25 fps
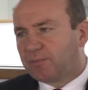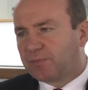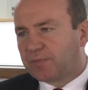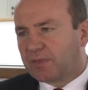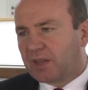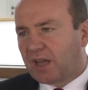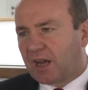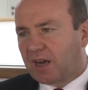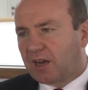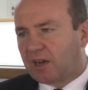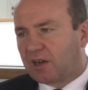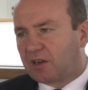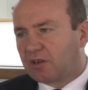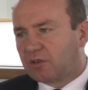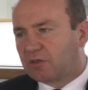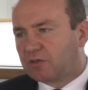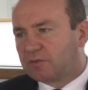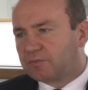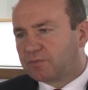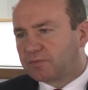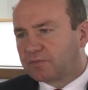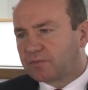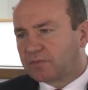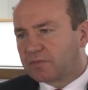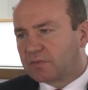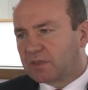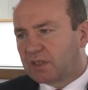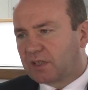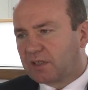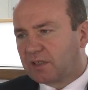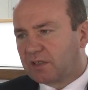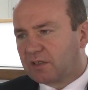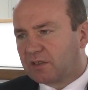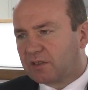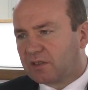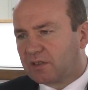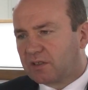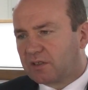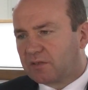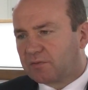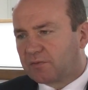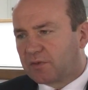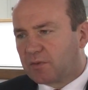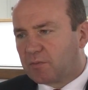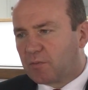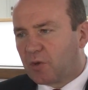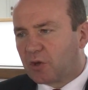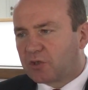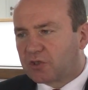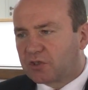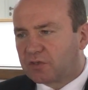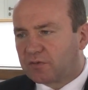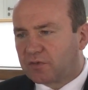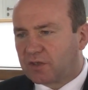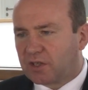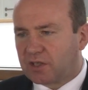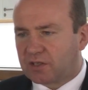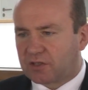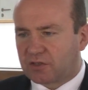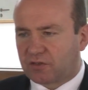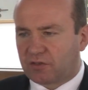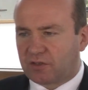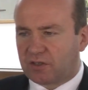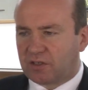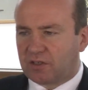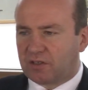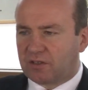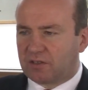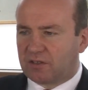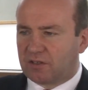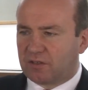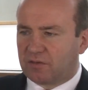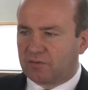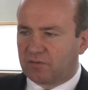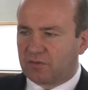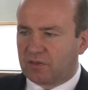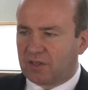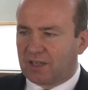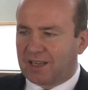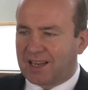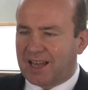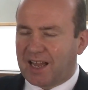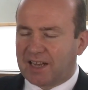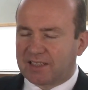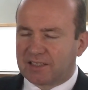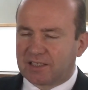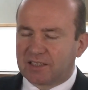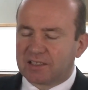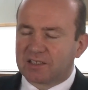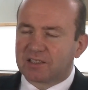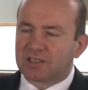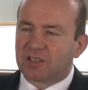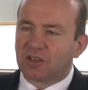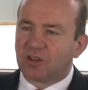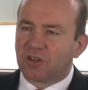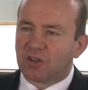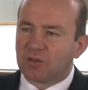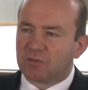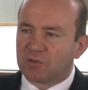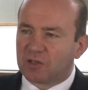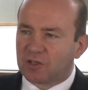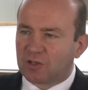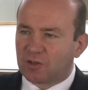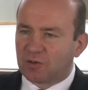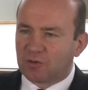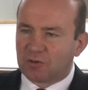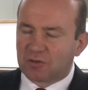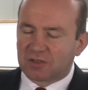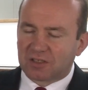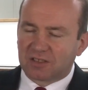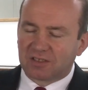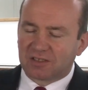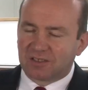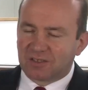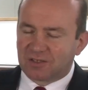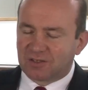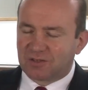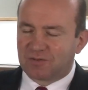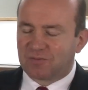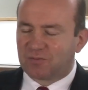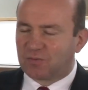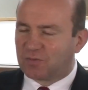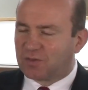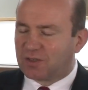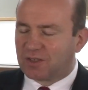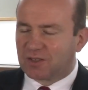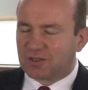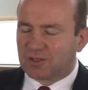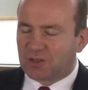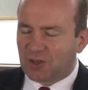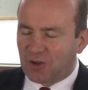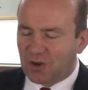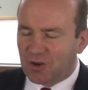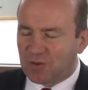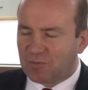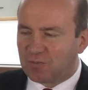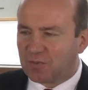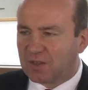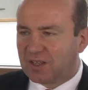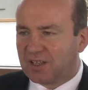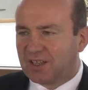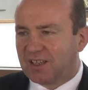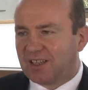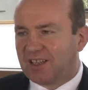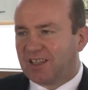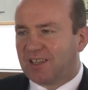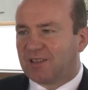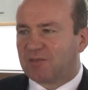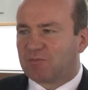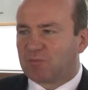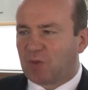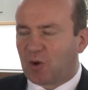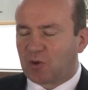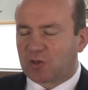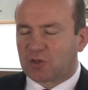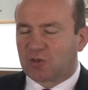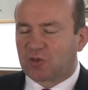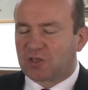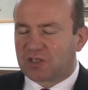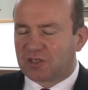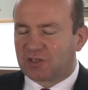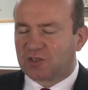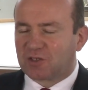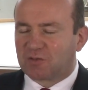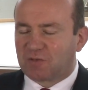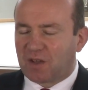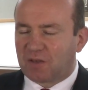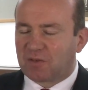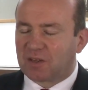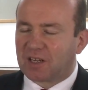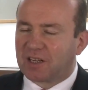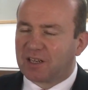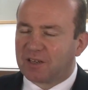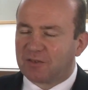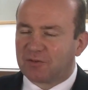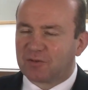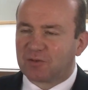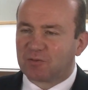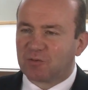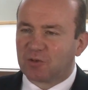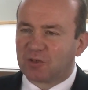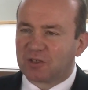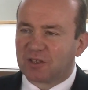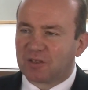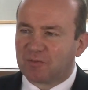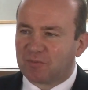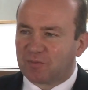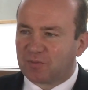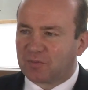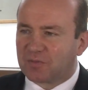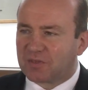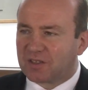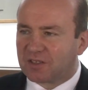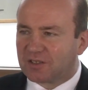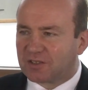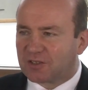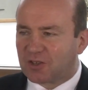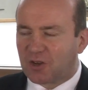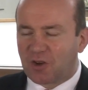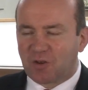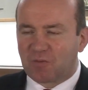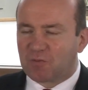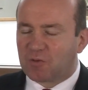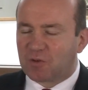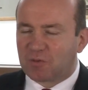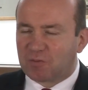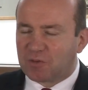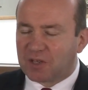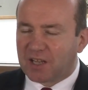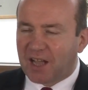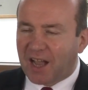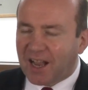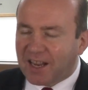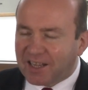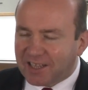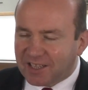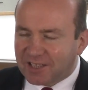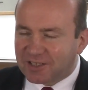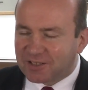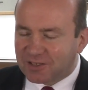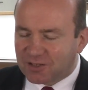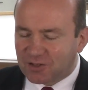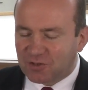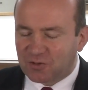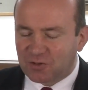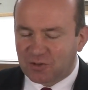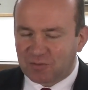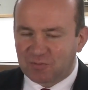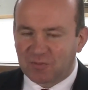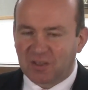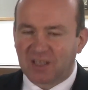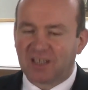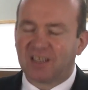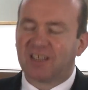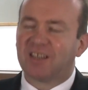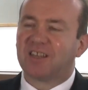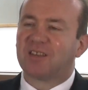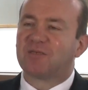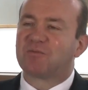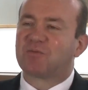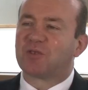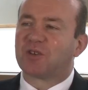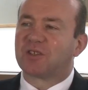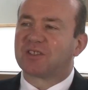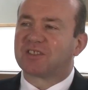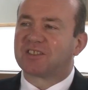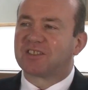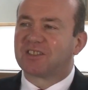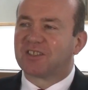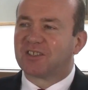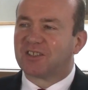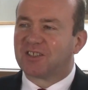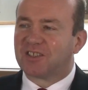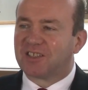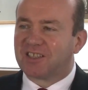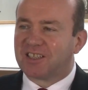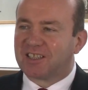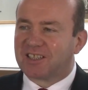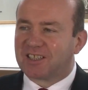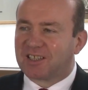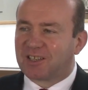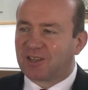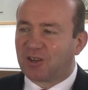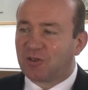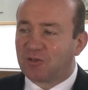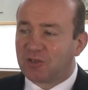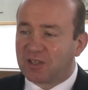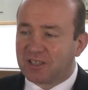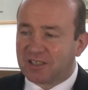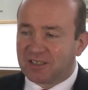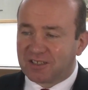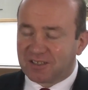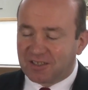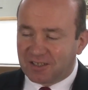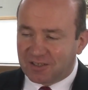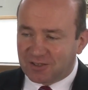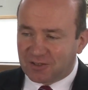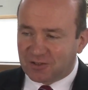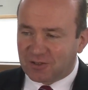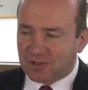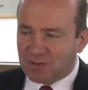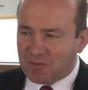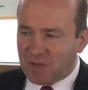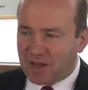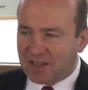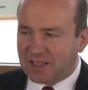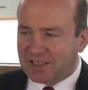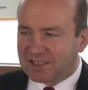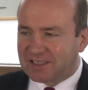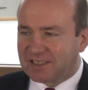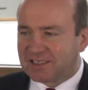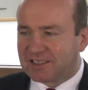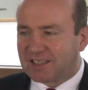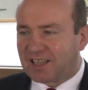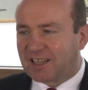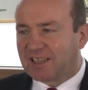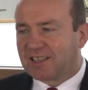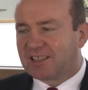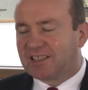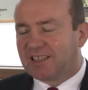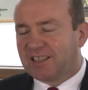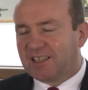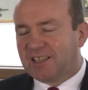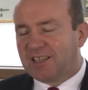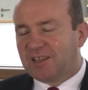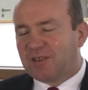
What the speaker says: Now, for much of the history of the Latin term, and of course the term most Christians who've ever lived would, the term would be alien to them, but including to many today.